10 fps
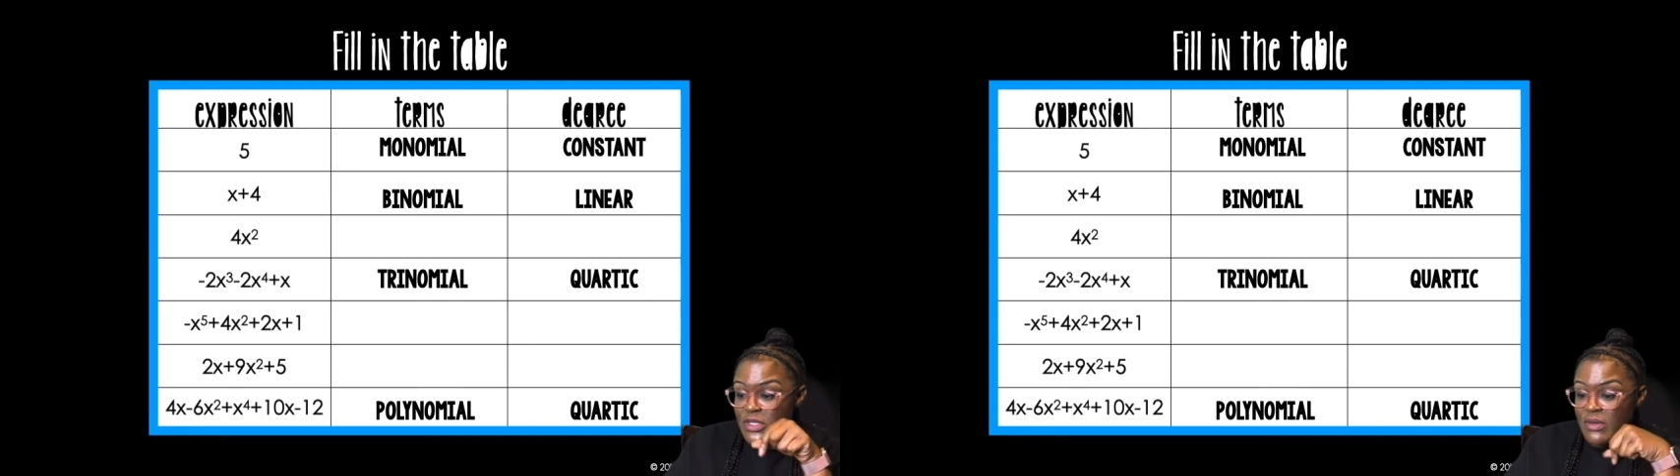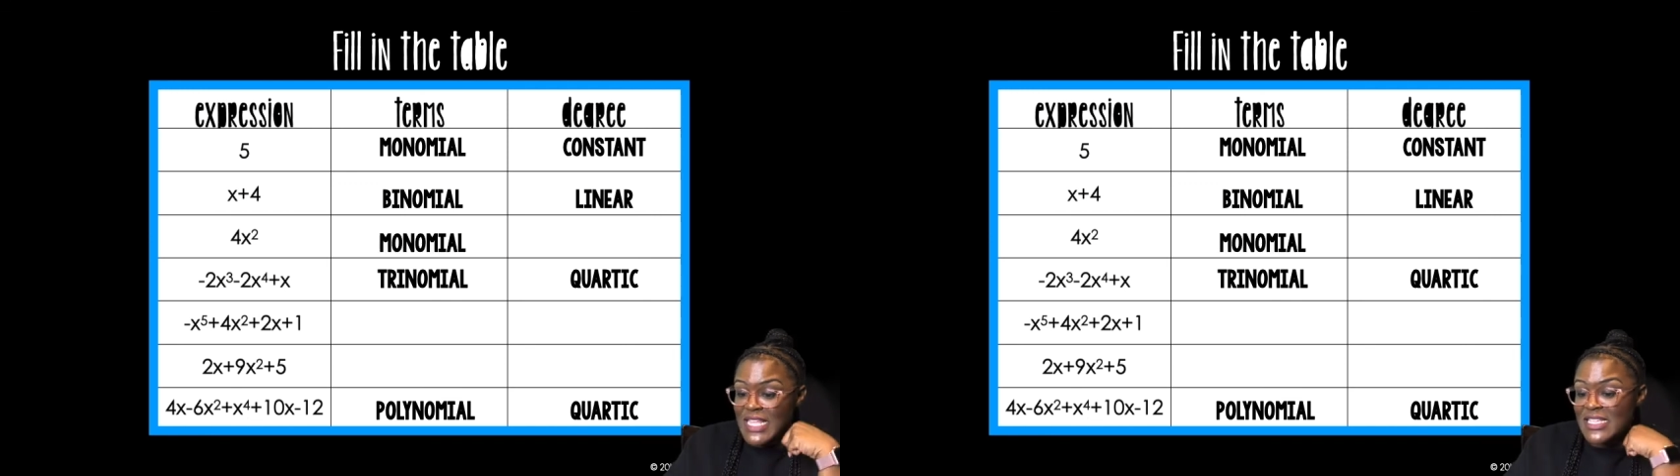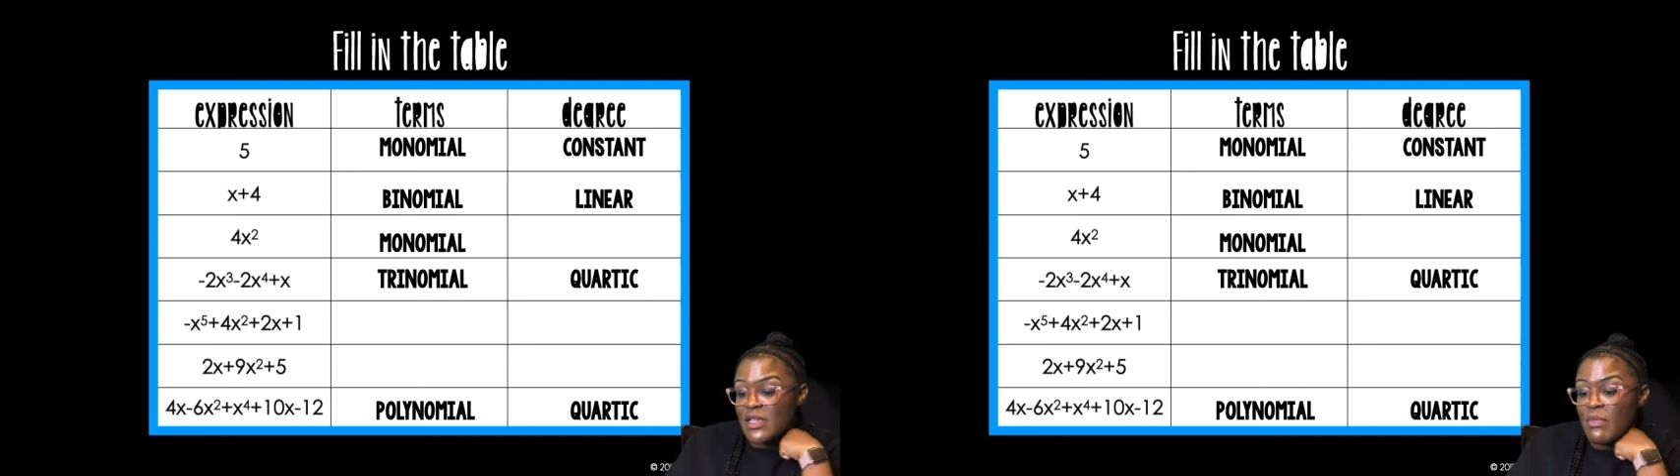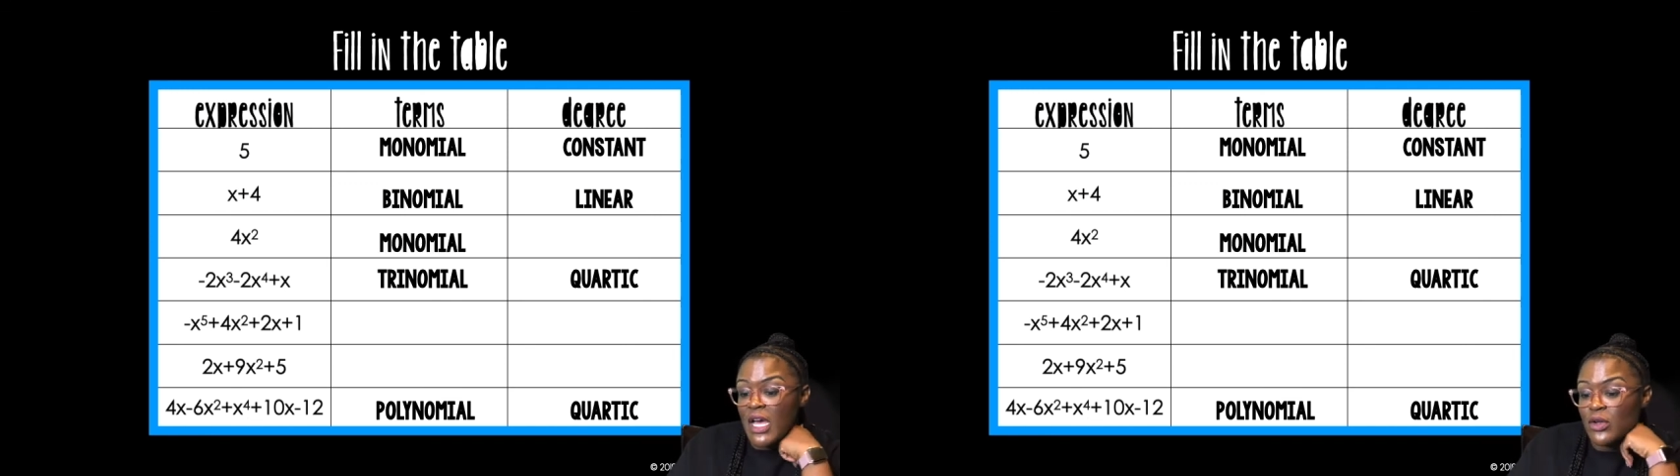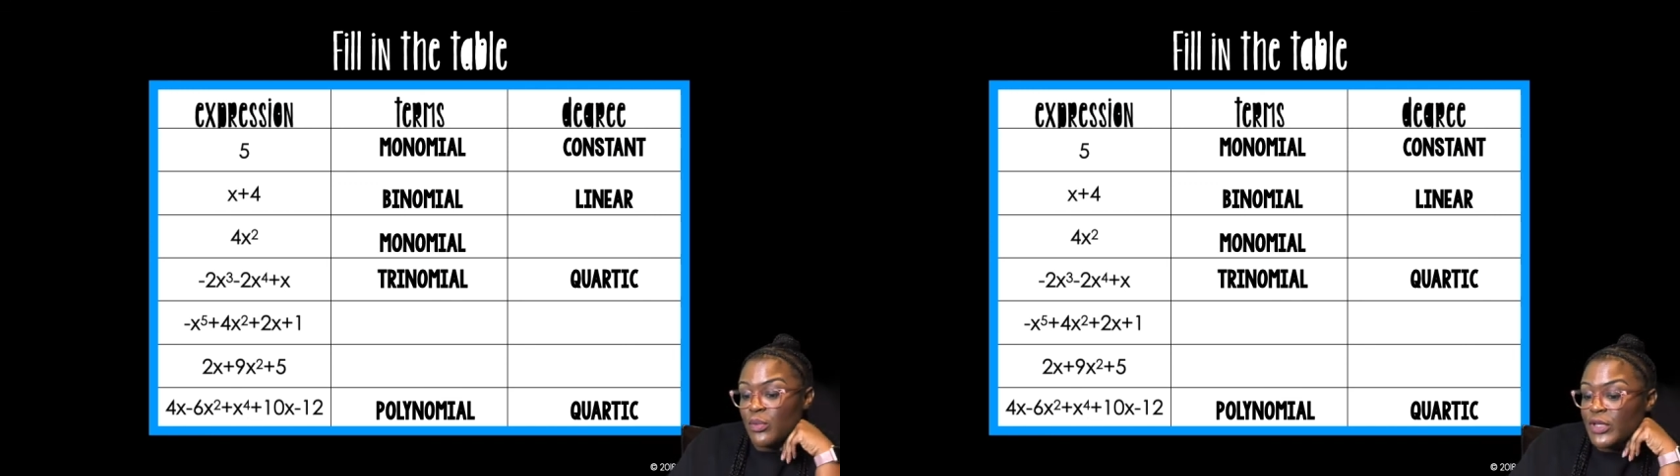so that's a
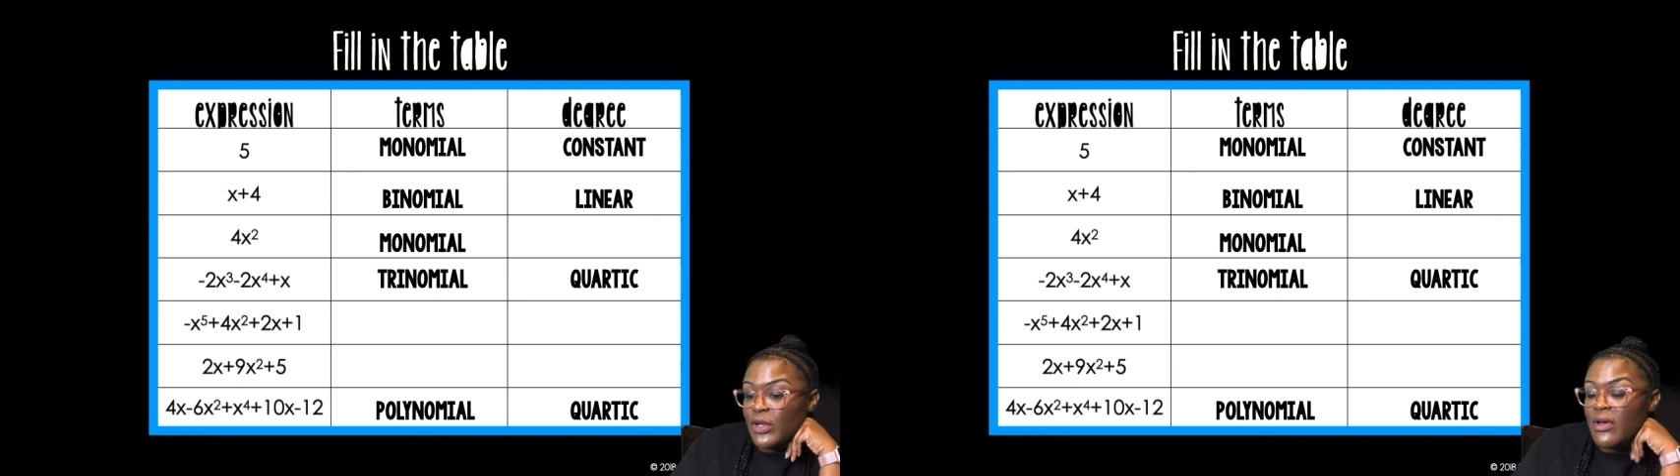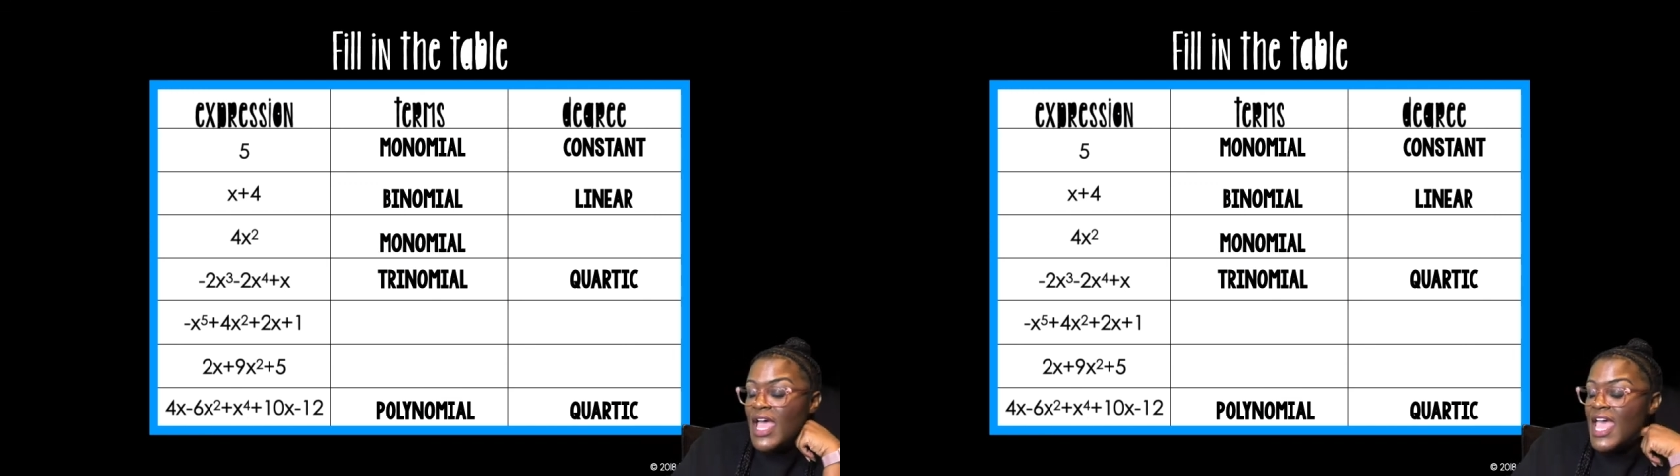monomial.